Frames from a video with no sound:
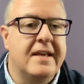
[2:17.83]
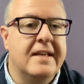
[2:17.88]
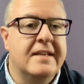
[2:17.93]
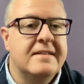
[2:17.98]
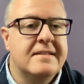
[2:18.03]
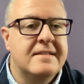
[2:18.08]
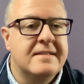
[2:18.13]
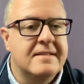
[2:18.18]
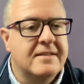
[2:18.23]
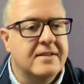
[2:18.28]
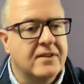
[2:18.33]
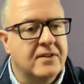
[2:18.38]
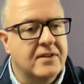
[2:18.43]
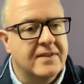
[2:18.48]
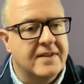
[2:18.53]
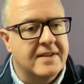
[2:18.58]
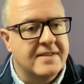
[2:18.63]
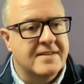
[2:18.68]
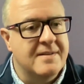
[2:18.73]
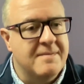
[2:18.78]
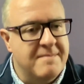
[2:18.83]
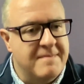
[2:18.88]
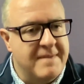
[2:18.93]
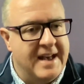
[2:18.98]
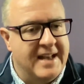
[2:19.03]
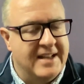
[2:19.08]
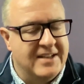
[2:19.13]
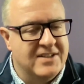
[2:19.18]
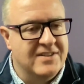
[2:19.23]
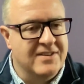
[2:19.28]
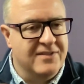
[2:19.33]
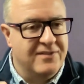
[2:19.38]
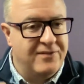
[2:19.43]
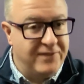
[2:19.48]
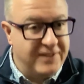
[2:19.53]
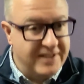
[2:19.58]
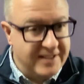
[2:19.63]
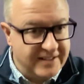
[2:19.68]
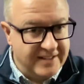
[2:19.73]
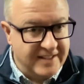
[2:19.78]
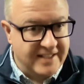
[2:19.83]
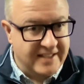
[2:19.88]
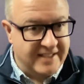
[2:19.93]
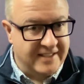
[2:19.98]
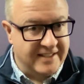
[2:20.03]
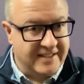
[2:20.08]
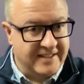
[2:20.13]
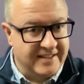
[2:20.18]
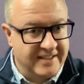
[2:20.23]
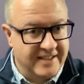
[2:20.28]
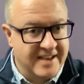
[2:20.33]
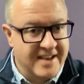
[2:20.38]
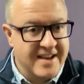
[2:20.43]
it still doesn't match the feeling